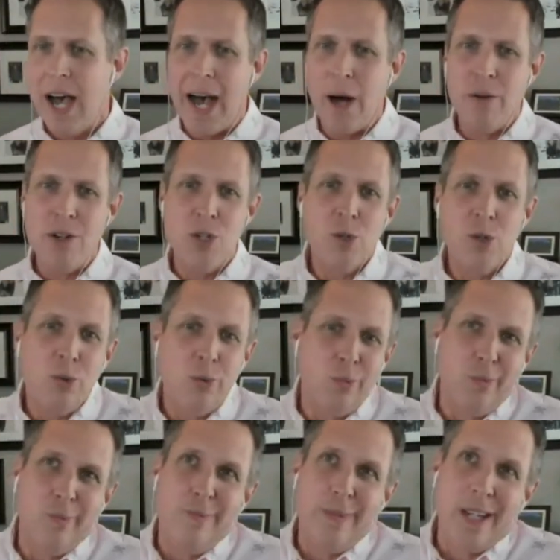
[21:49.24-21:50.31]
How would you
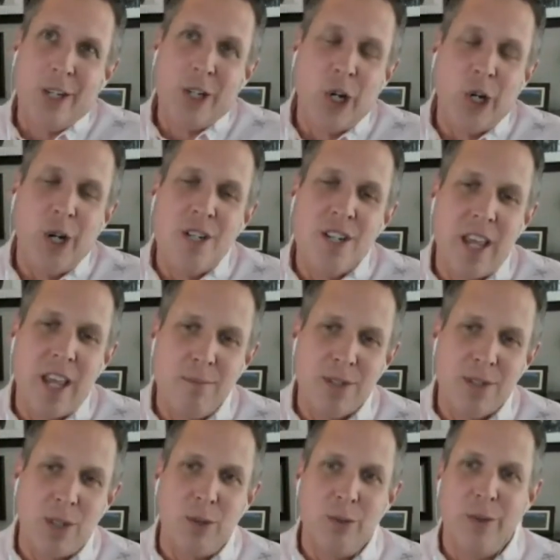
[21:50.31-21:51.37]
encourage them
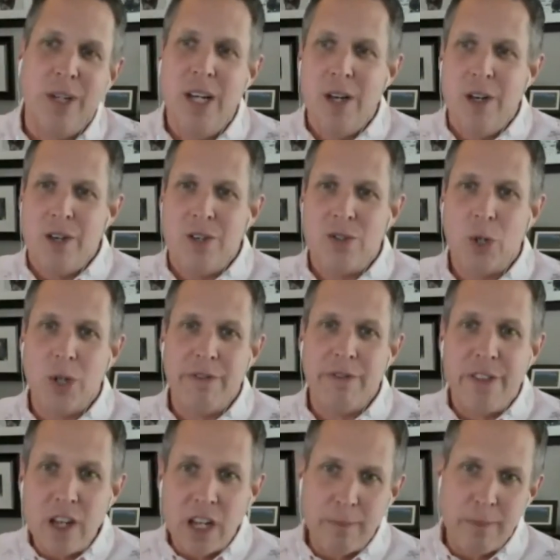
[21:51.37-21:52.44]
to sort
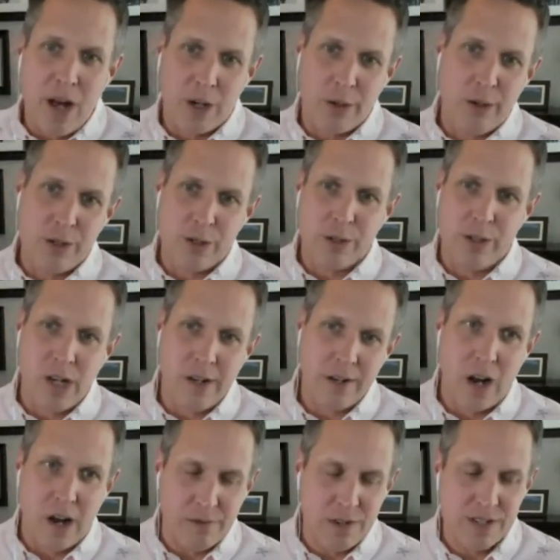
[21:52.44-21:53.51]
of think about Crucial
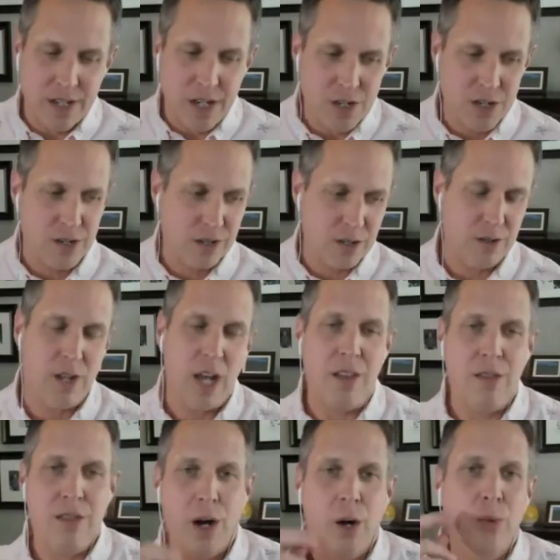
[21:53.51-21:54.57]
Conversations and,
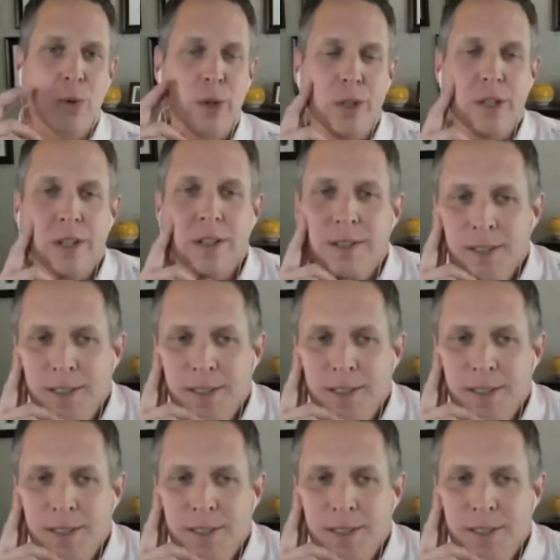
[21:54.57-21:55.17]
and their hmm. role?